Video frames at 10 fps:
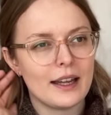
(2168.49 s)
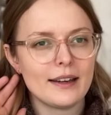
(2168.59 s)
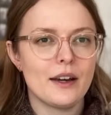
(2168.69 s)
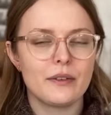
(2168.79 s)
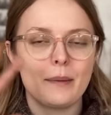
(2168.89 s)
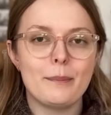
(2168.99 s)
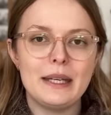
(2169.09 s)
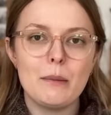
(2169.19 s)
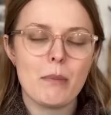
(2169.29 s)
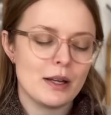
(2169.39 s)
of like
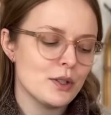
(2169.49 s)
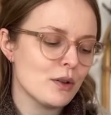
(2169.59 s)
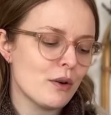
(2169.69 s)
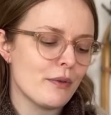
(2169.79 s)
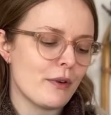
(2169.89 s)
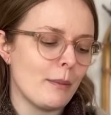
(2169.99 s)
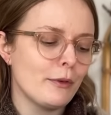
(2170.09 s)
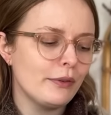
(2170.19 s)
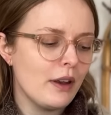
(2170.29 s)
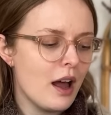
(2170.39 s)
mini bundle from
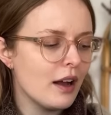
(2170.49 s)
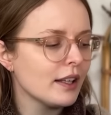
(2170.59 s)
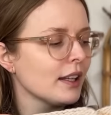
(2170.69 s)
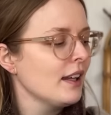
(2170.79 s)
Flock.